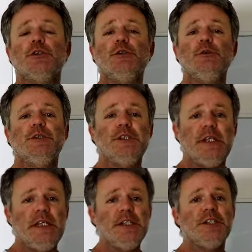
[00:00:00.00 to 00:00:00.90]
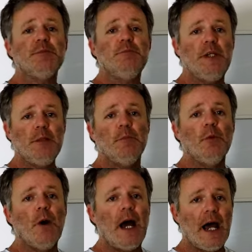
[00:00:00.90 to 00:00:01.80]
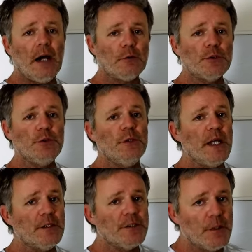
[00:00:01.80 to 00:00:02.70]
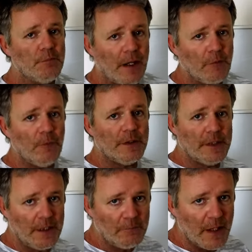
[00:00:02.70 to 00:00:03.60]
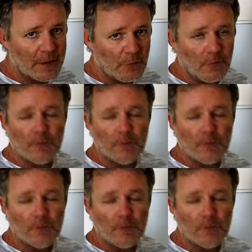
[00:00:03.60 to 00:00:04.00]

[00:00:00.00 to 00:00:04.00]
to teach people how to get into the bite with king mackerel.